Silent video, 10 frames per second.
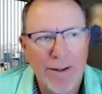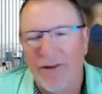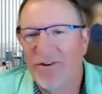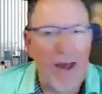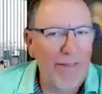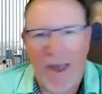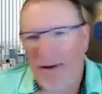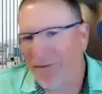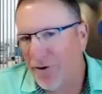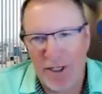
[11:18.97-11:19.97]
I've gotten
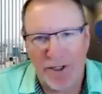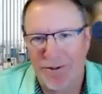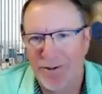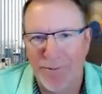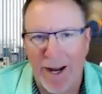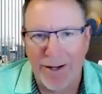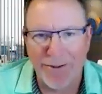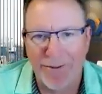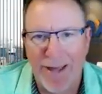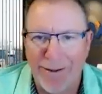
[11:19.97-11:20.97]
that for years, right?
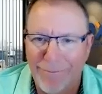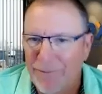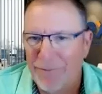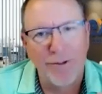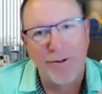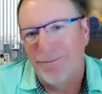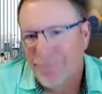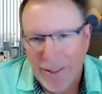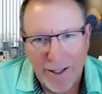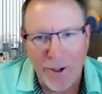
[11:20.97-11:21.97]
So that if you do
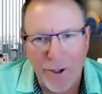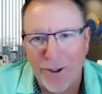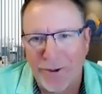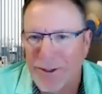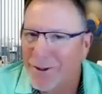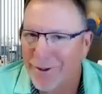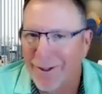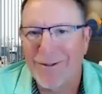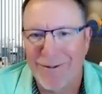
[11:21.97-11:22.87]
100 deals a year,